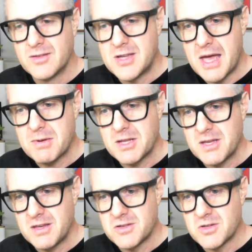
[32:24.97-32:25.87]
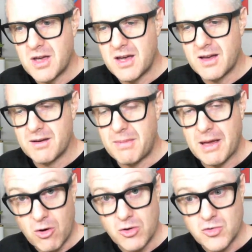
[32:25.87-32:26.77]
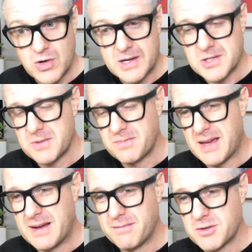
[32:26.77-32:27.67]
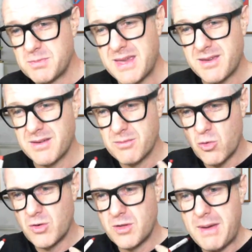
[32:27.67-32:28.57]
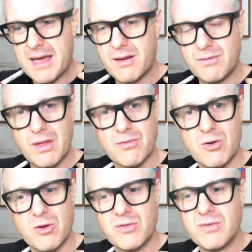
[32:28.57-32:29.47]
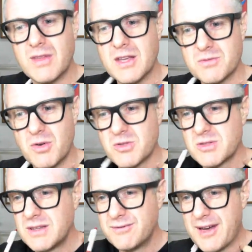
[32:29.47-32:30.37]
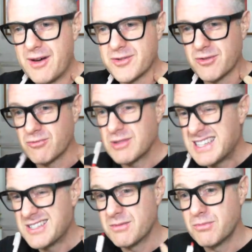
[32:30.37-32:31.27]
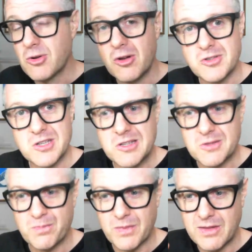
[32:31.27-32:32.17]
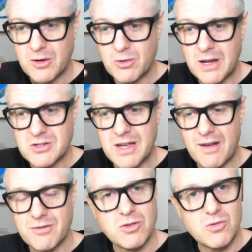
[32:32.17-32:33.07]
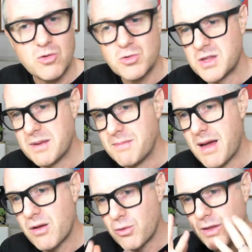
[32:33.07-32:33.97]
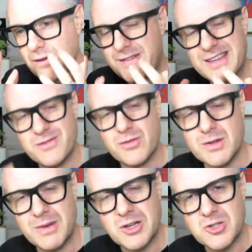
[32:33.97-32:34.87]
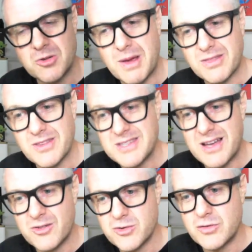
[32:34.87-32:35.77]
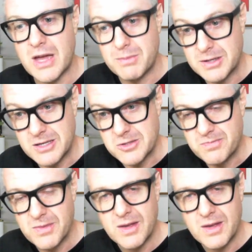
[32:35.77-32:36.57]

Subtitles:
Japanese, by contrast, speak more in the back of their throat. It's mostly vowels and really simple consonants, and they don't actually have to use their mouth or their face very much to make the sounds of Japanese.